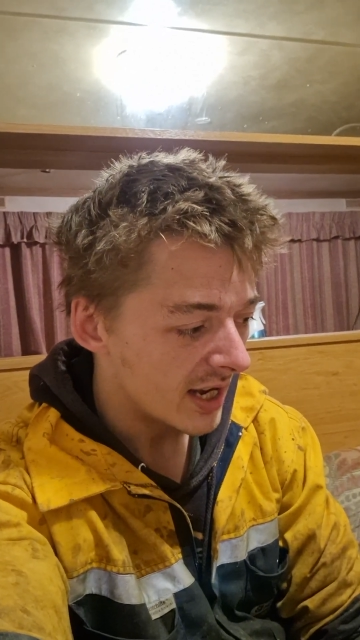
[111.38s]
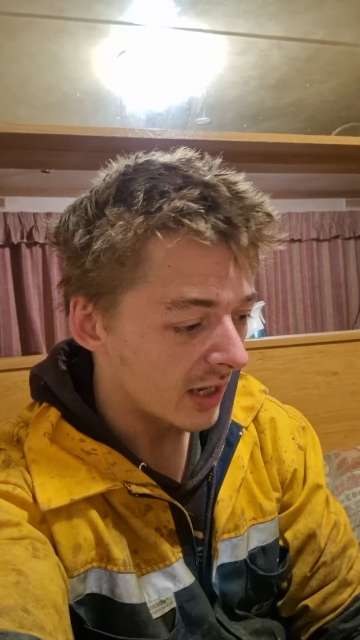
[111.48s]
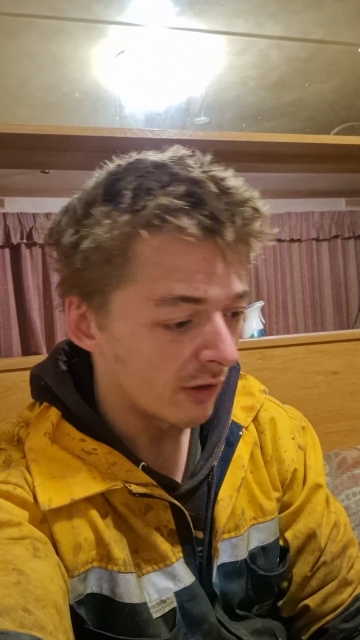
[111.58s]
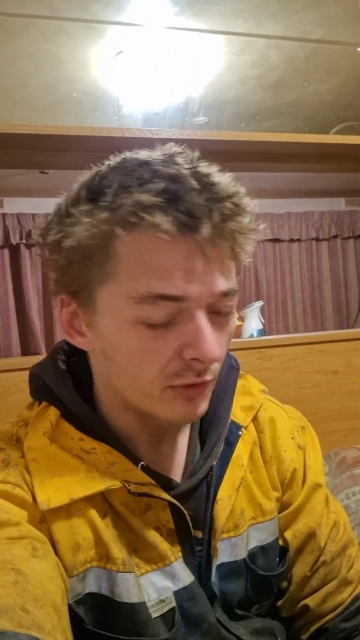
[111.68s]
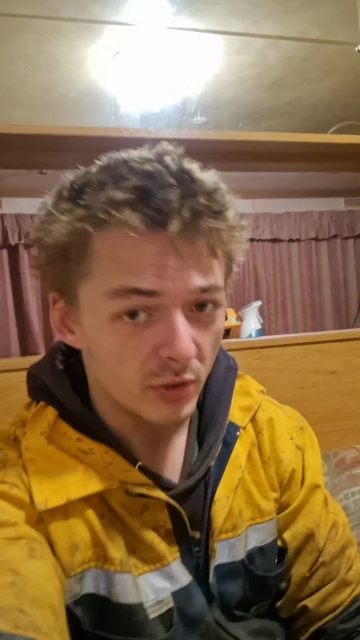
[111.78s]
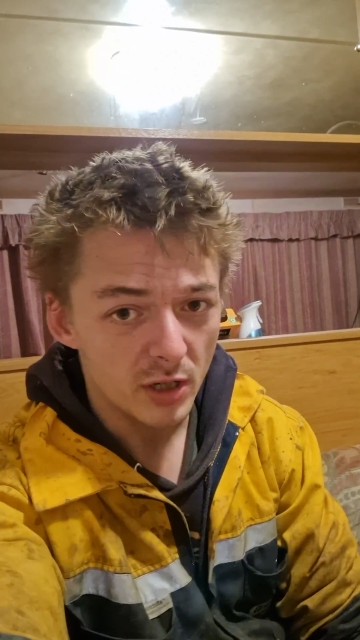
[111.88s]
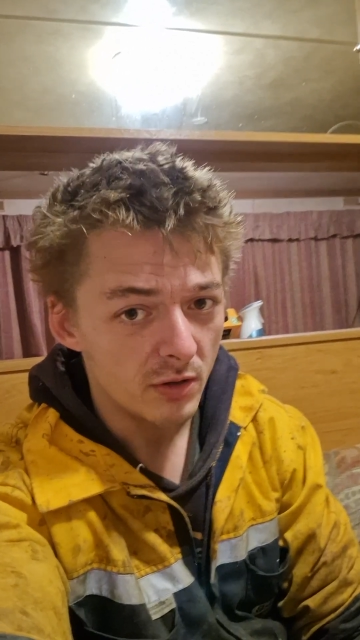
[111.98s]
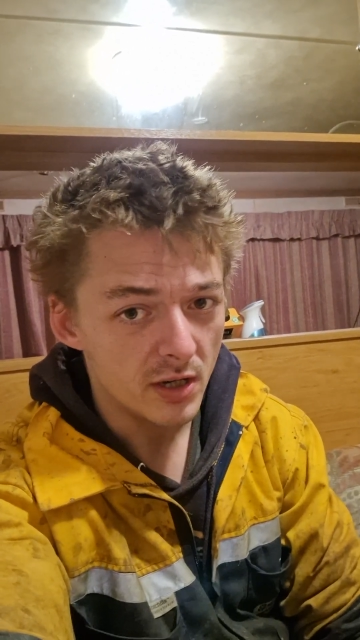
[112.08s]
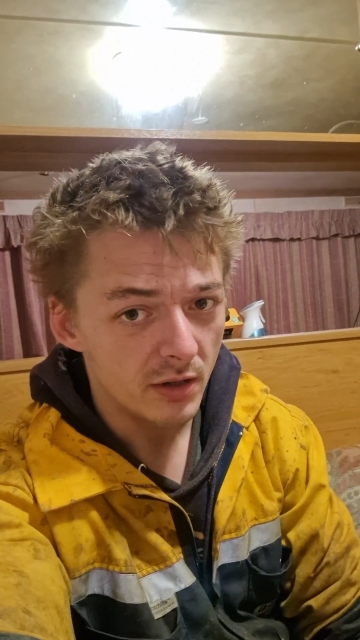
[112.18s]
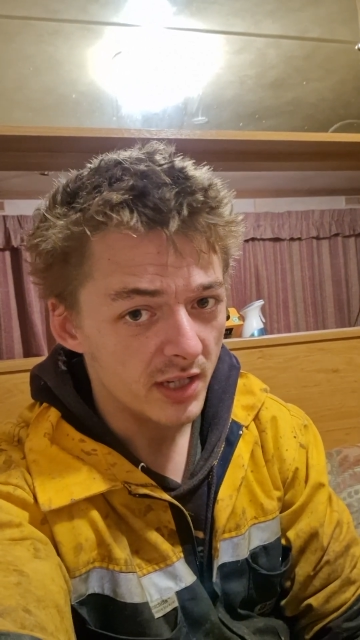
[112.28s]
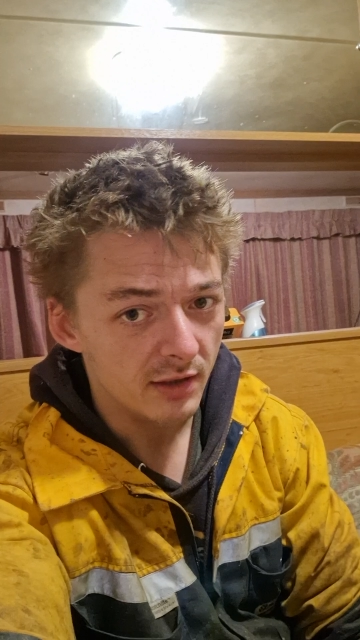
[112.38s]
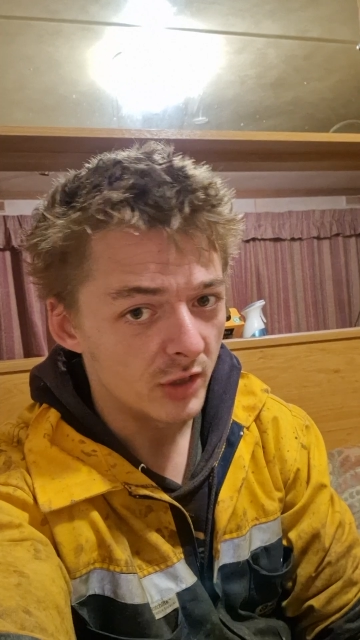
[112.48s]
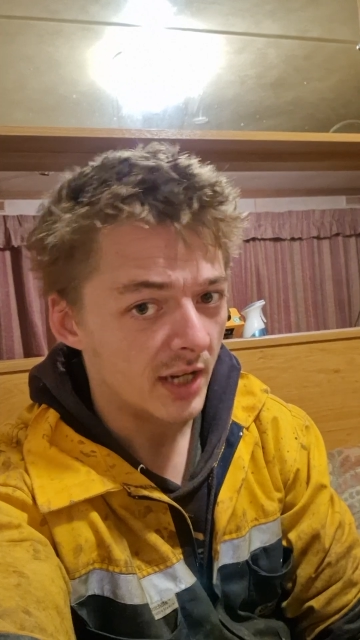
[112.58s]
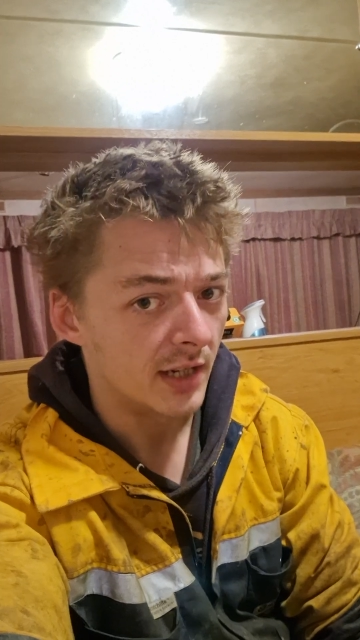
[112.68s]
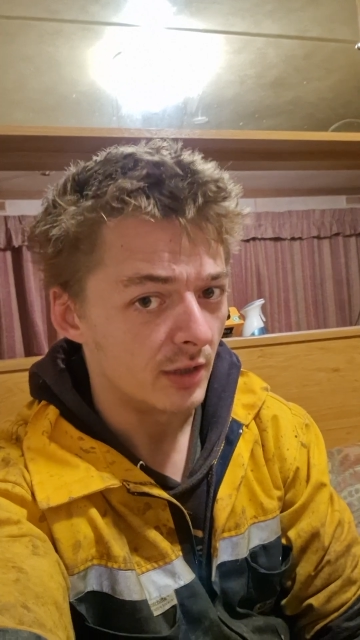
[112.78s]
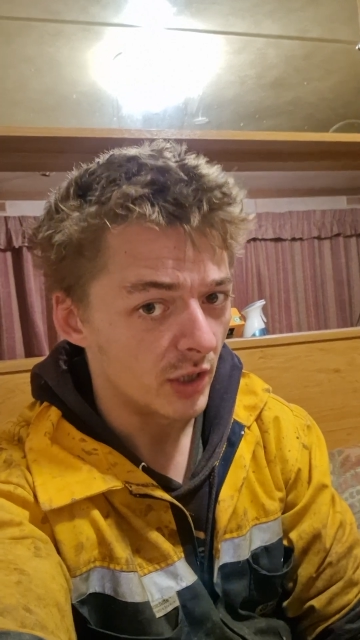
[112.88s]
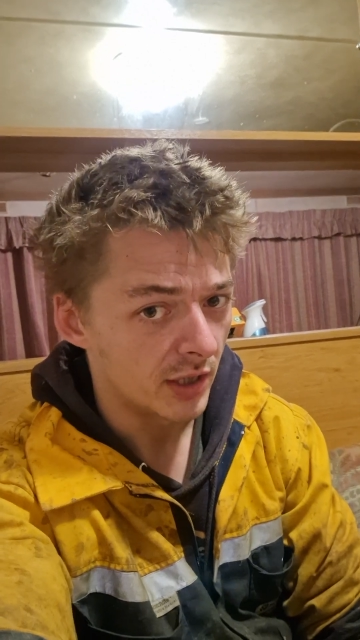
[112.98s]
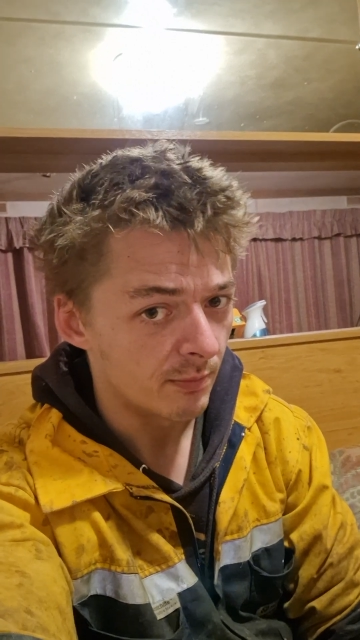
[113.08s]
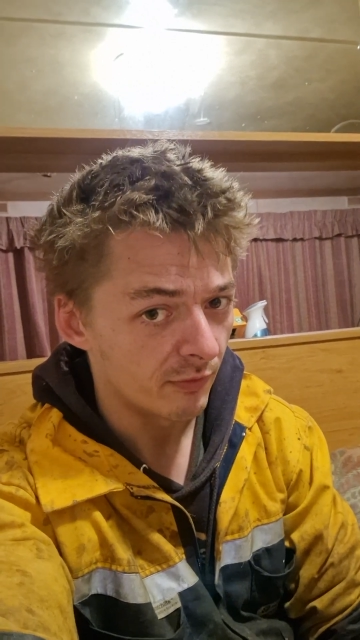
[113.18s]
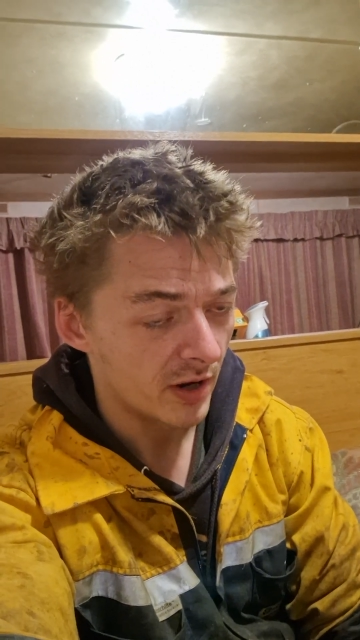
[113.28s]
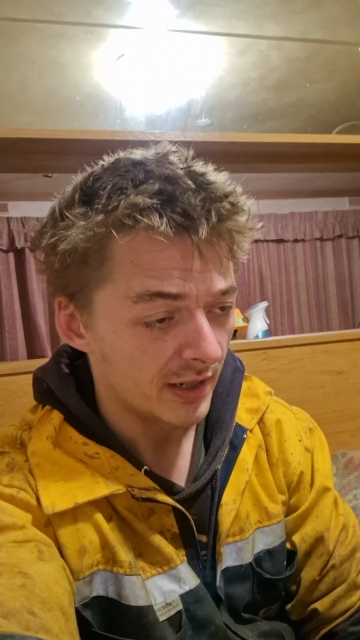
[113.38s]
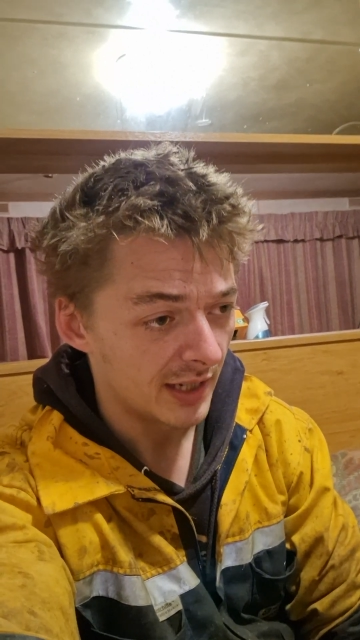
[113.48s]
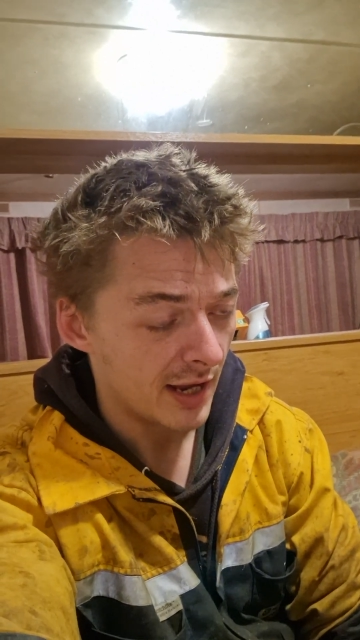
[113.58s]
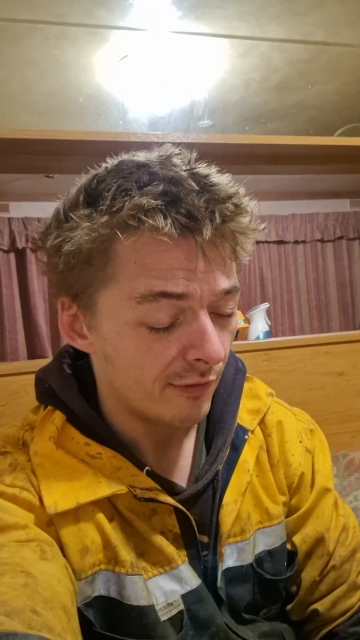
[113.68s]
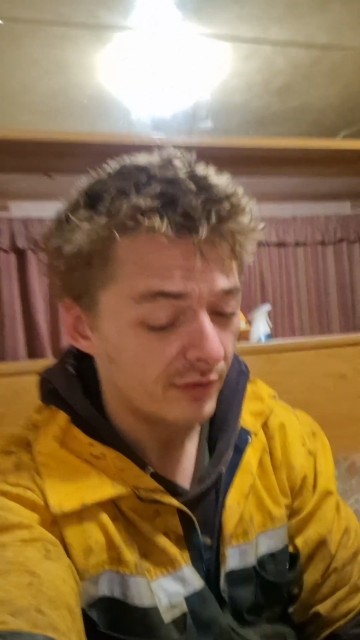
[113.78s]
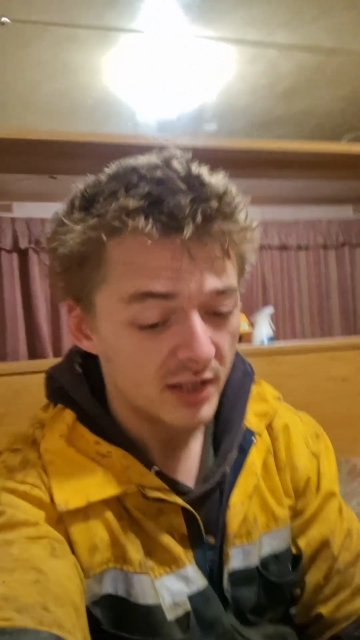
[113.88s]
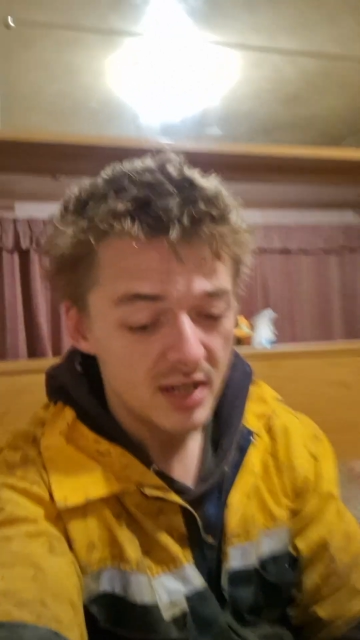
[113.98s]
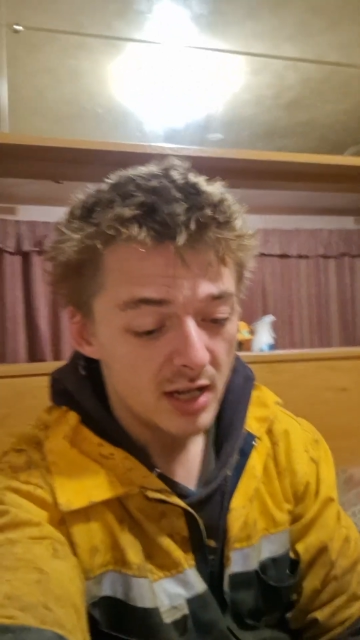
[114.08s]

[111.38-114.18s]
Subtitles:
And after all, you don't need the jet engines to provide lift.